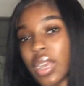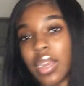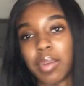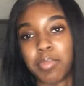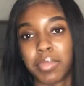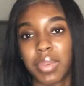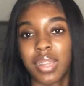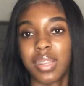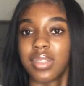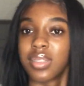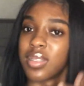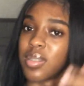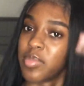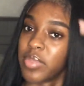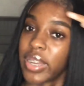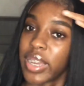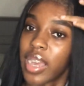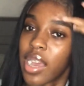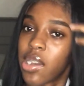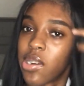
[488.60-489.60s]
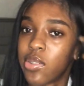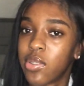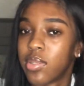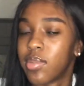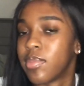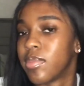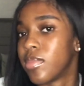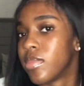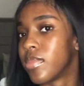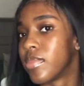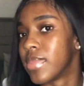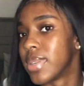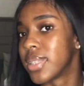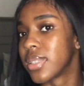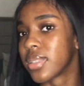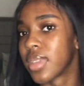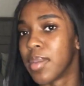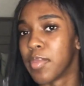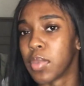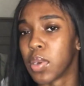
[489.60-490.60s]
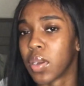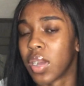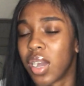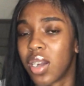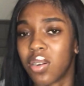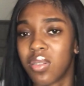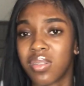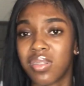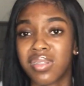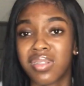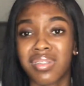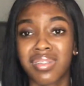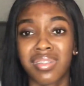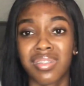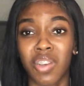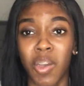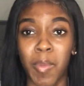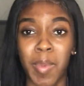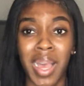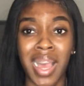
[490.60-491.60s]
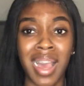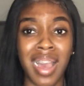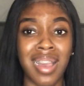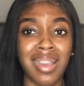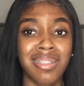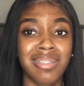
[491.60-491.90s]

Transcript: Mine is to break out. My skin broke out so bad.